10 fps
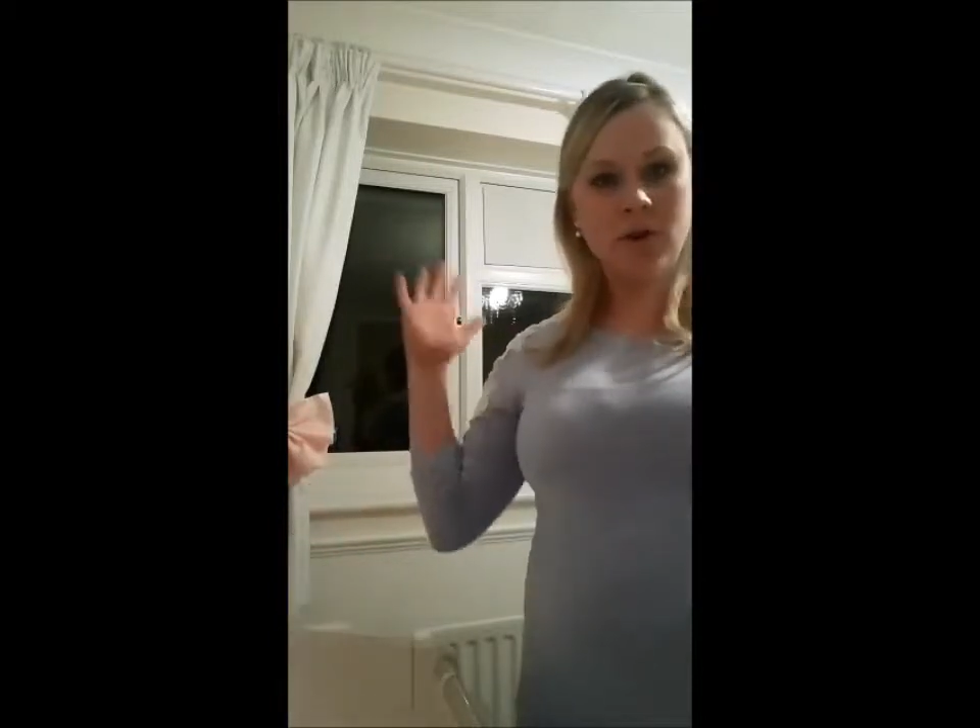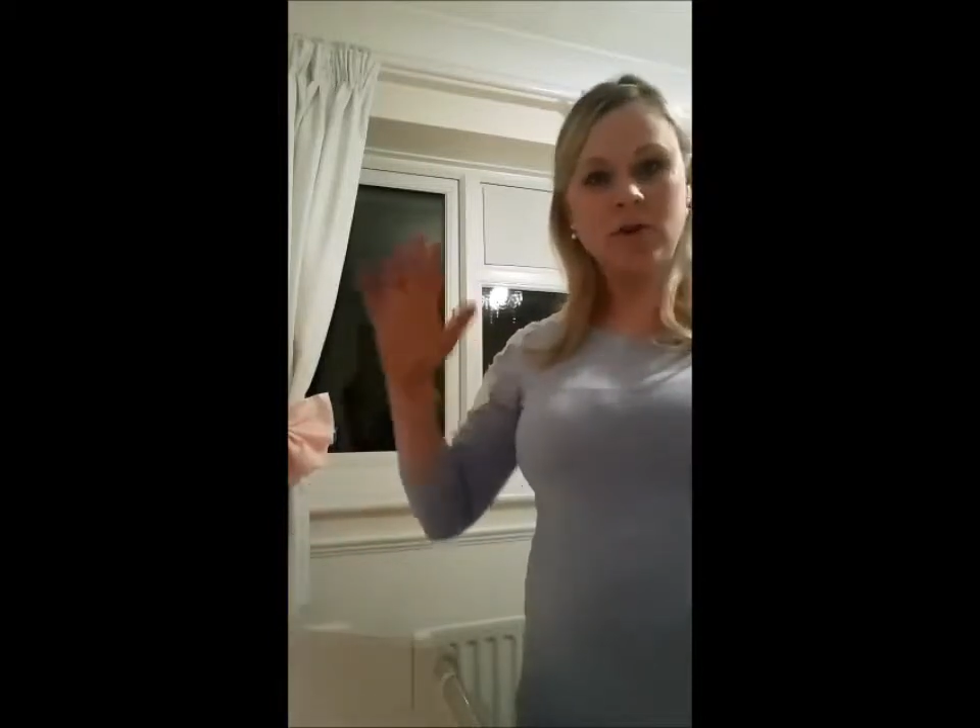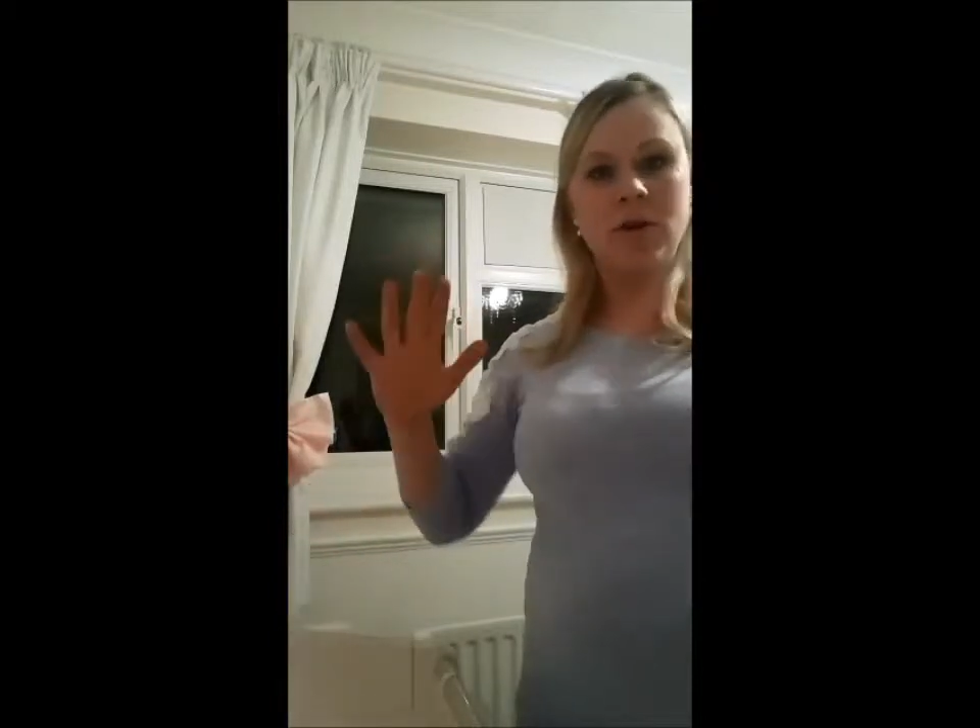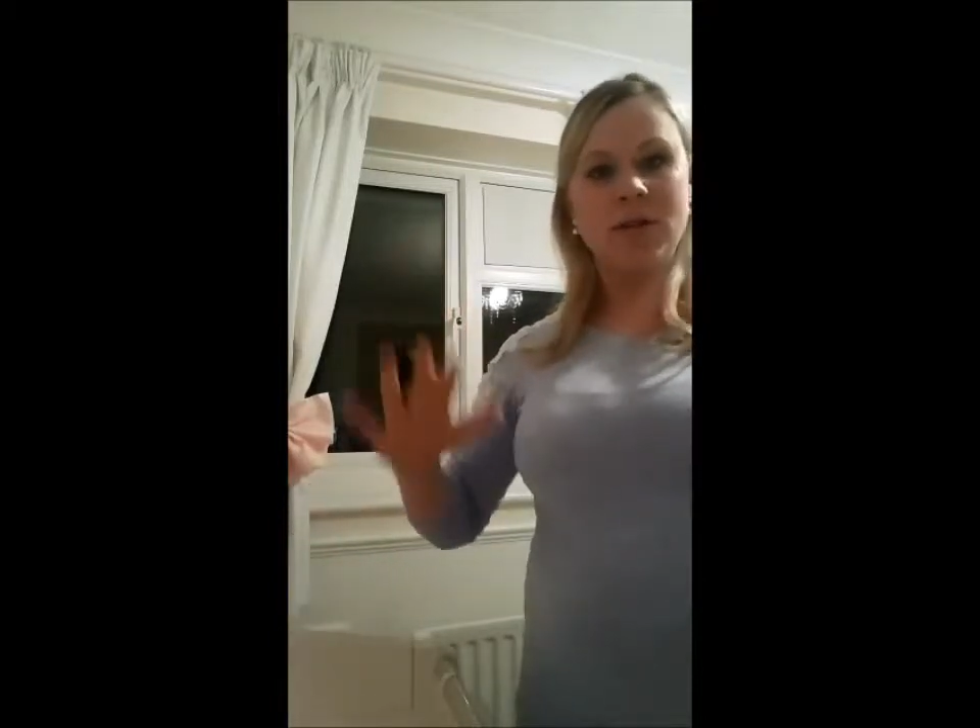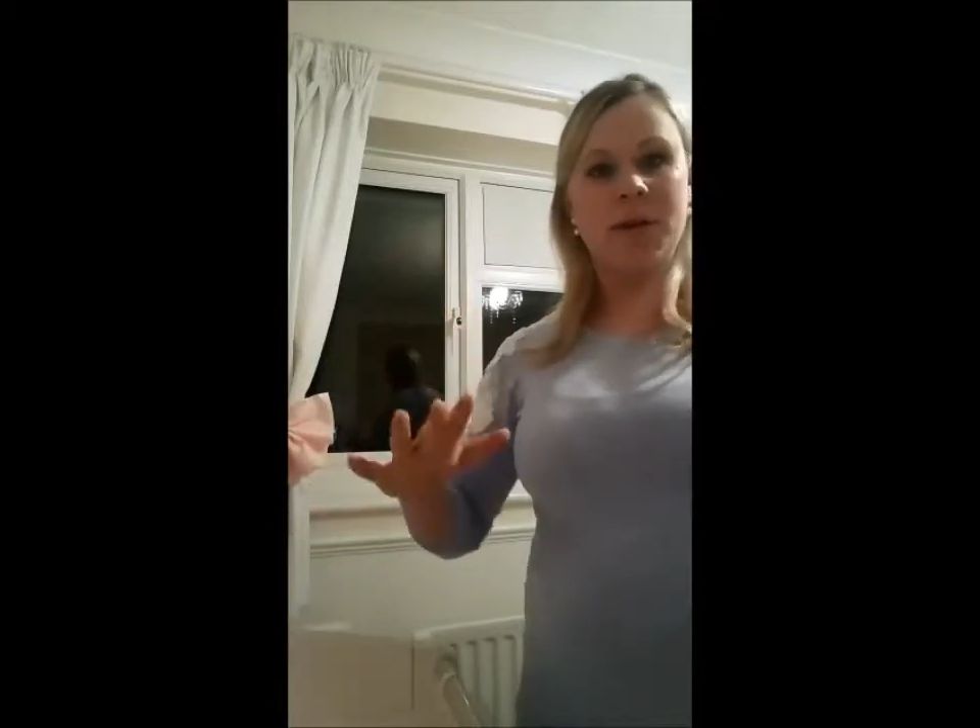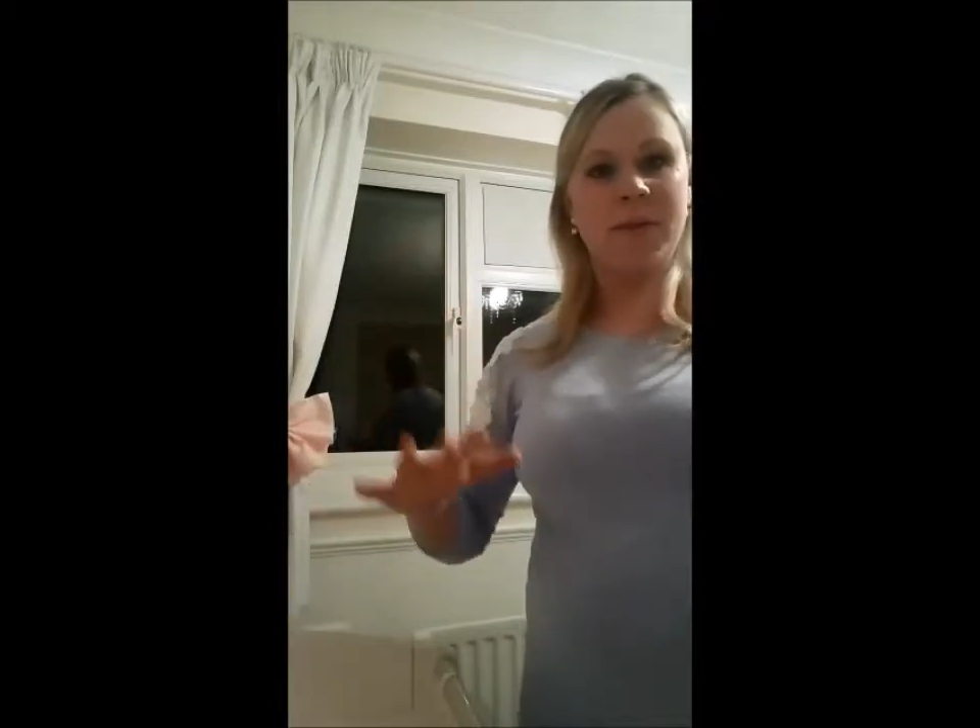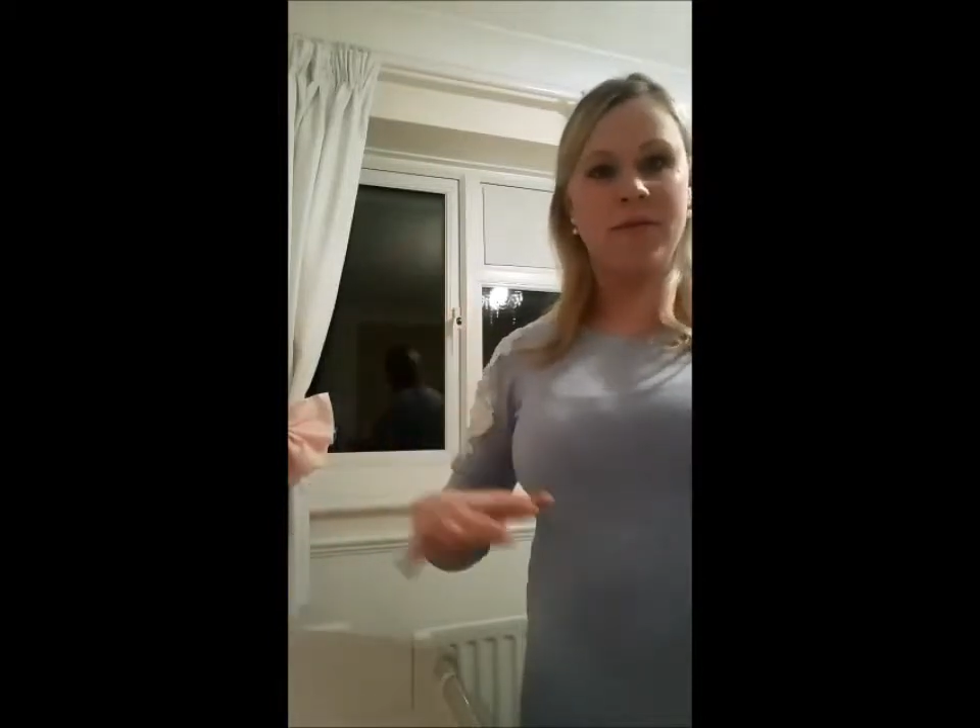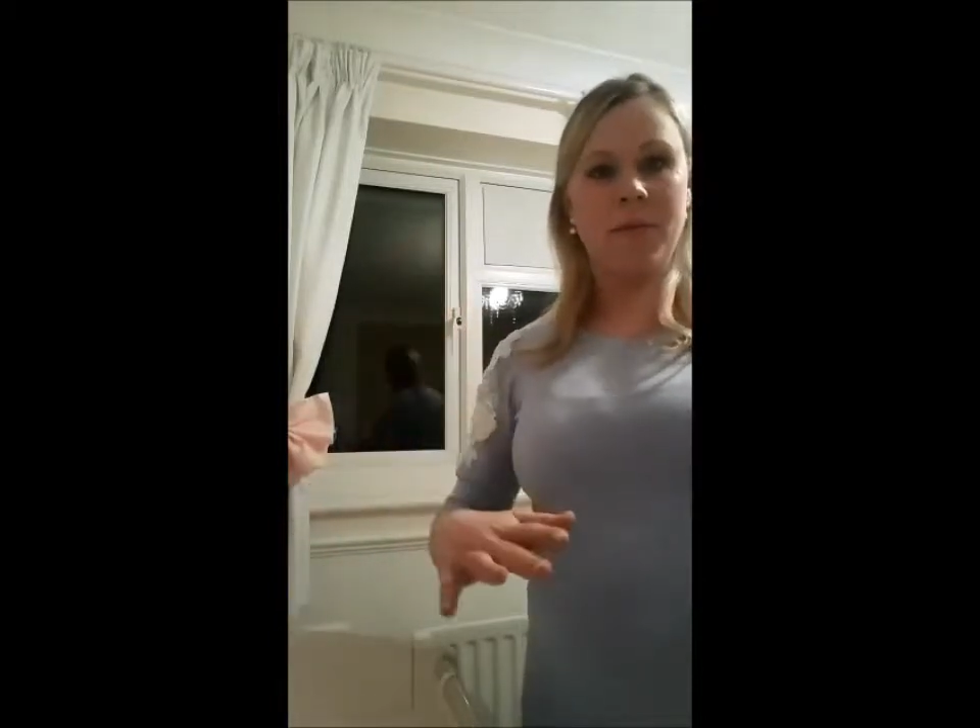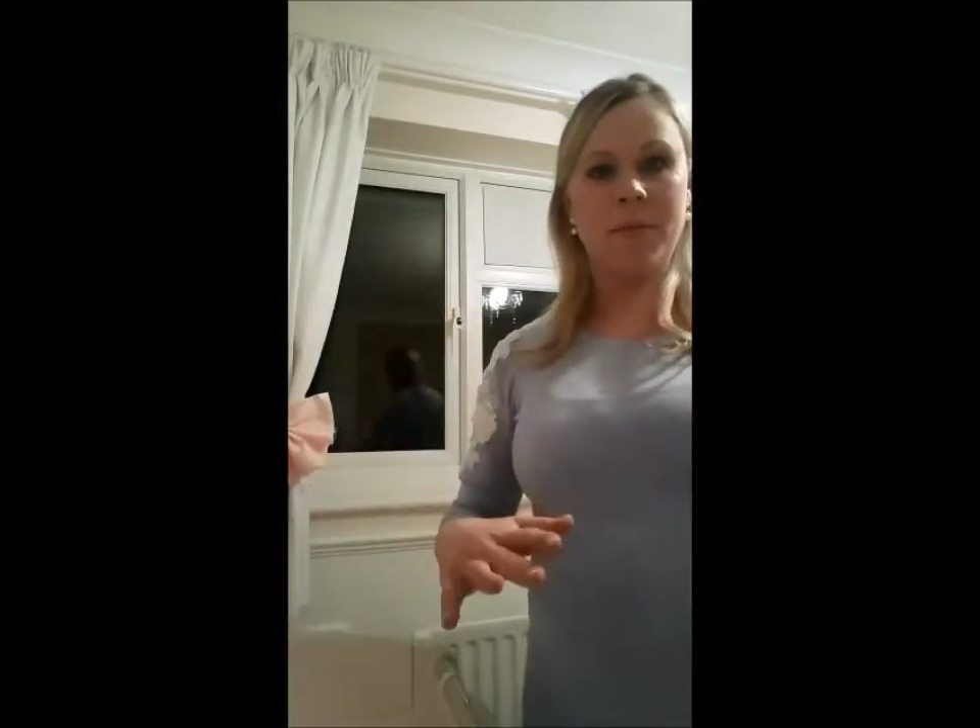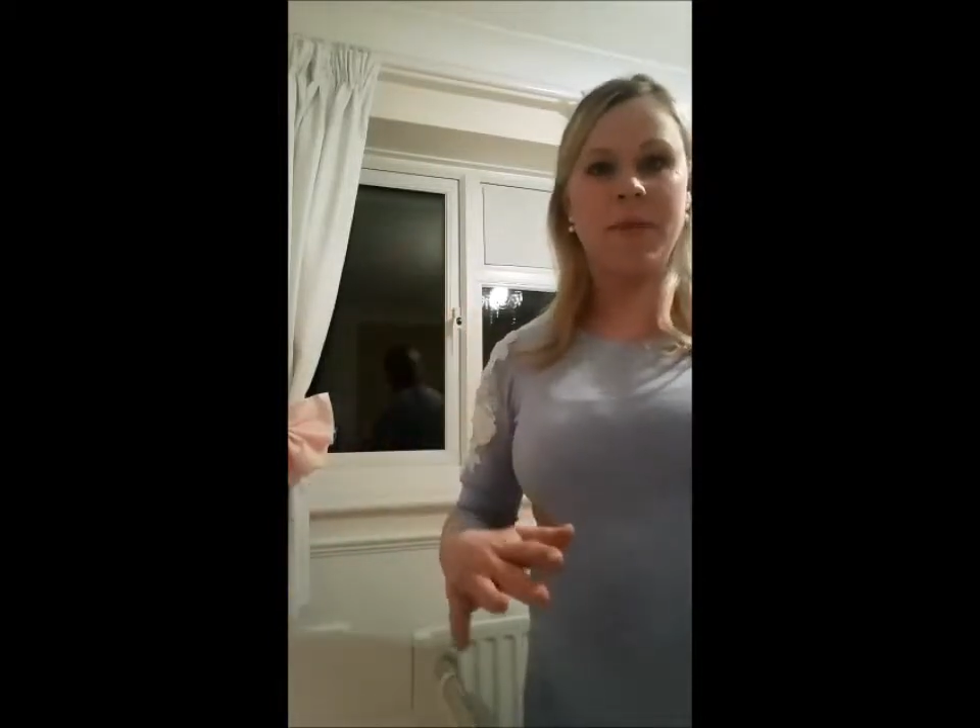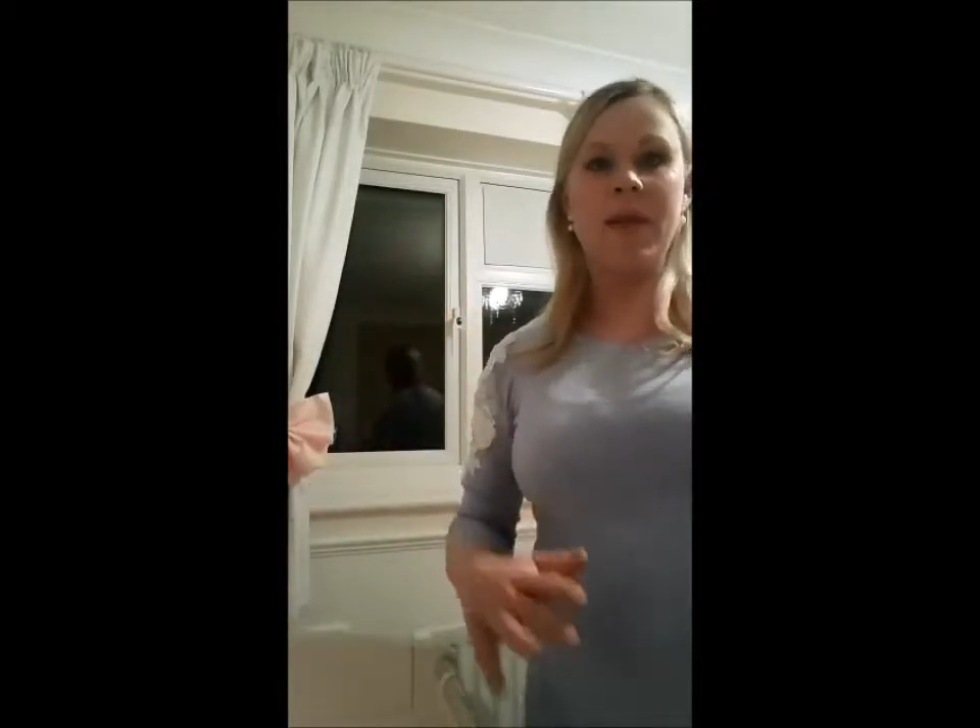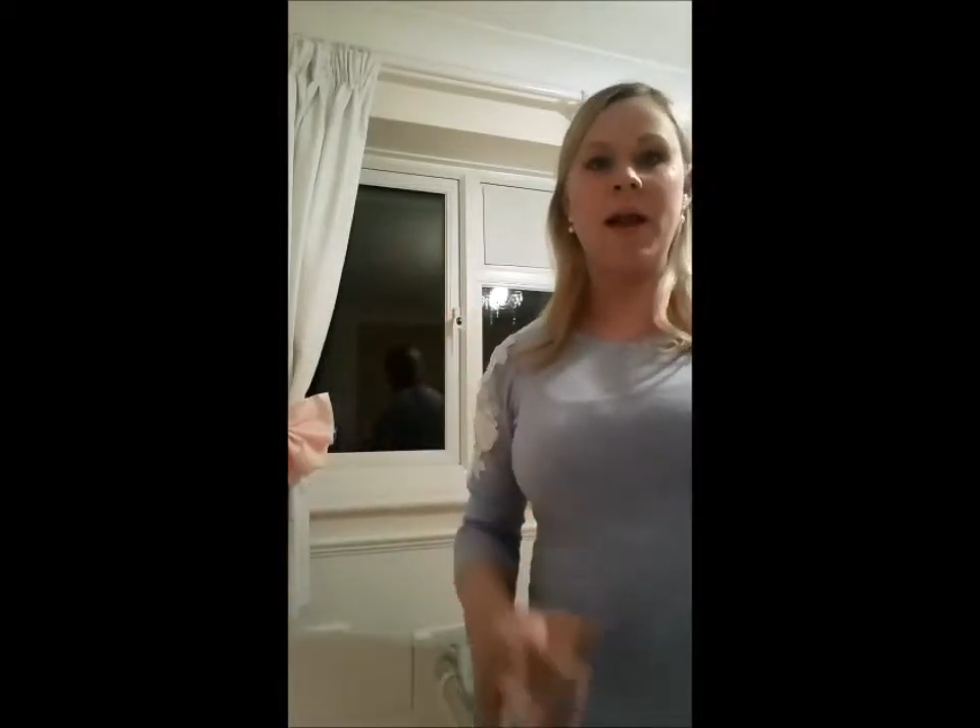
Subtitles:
contrast coming from